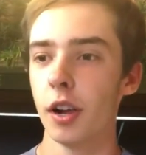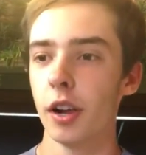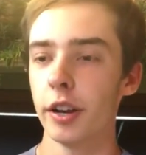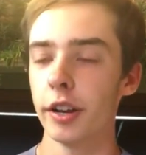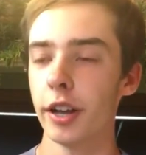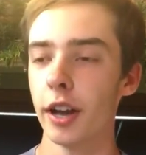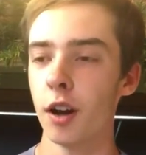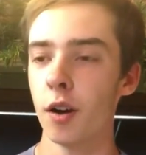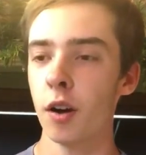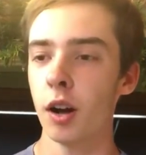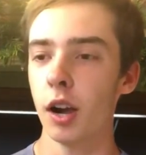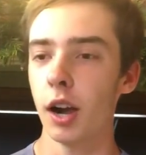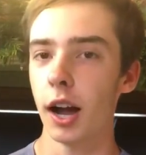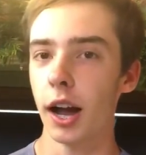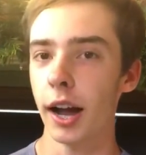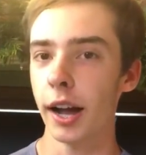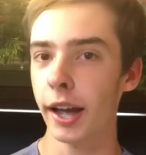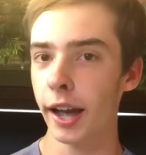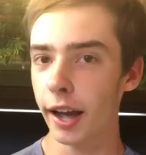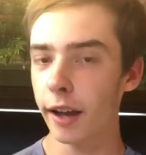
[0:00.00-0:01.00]
Now
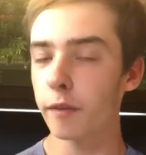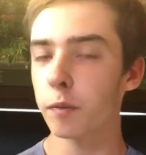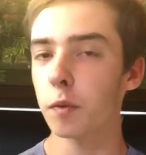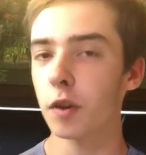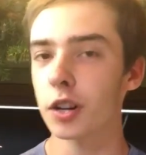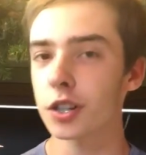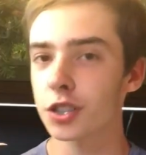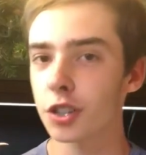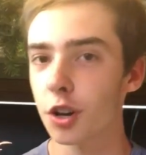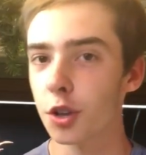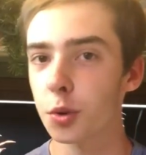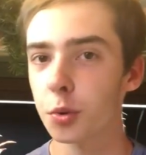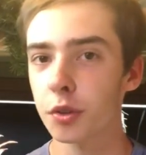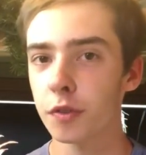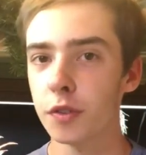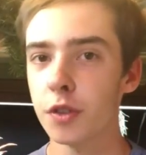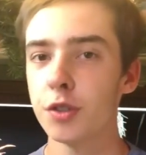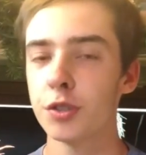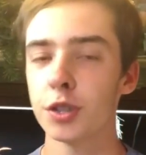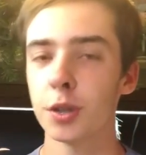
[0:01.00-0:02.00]
I have watched other
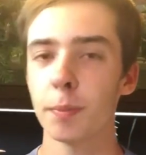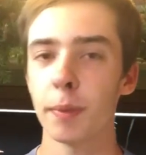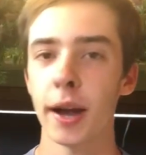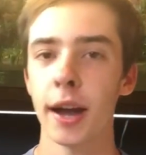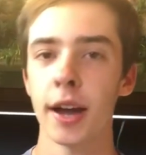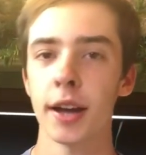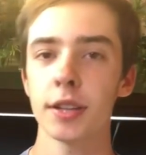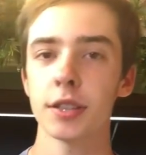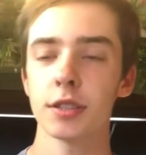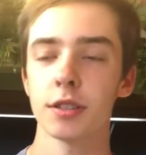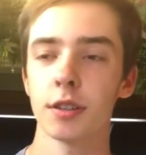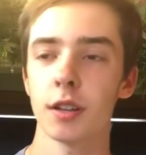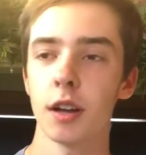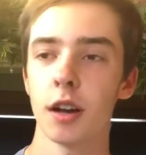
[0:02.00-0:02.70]
reviews in the past.